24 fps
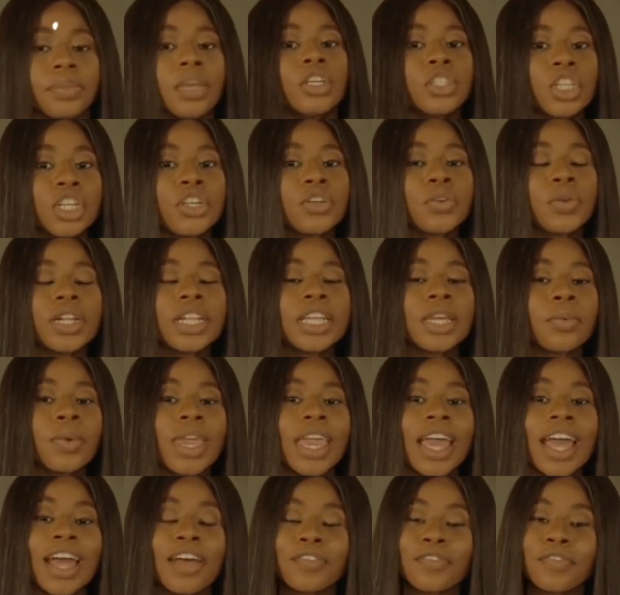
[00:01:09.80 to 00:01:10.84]
So
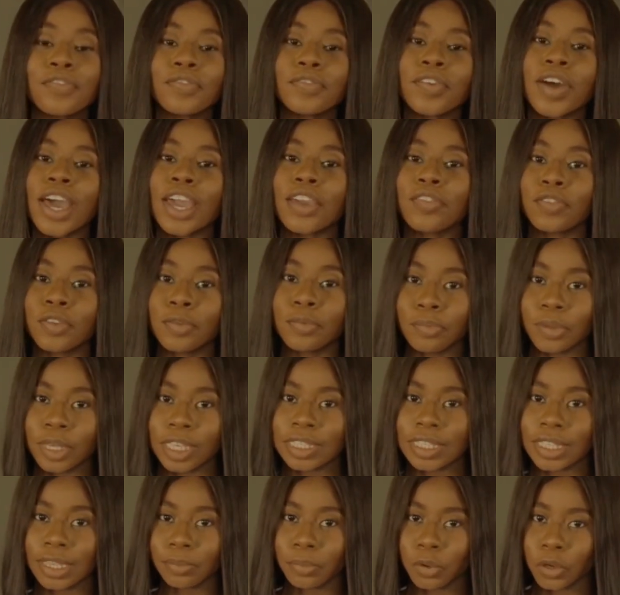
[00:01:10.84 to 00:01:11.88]
generally we have 5
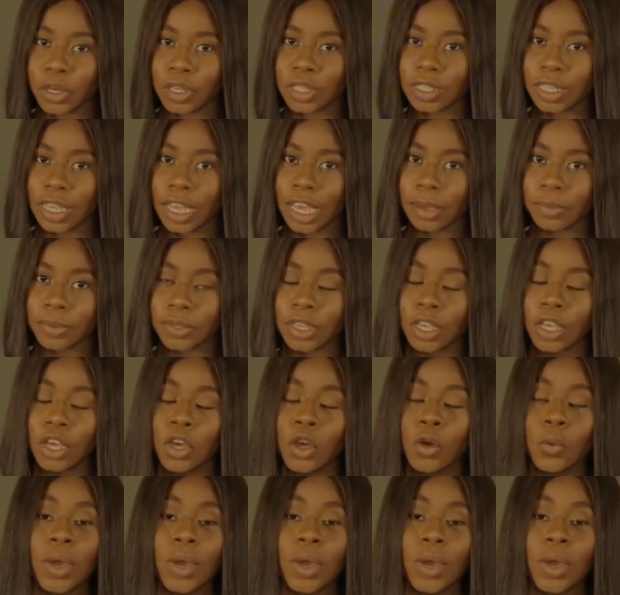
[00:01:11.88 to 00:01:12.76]
basic body types.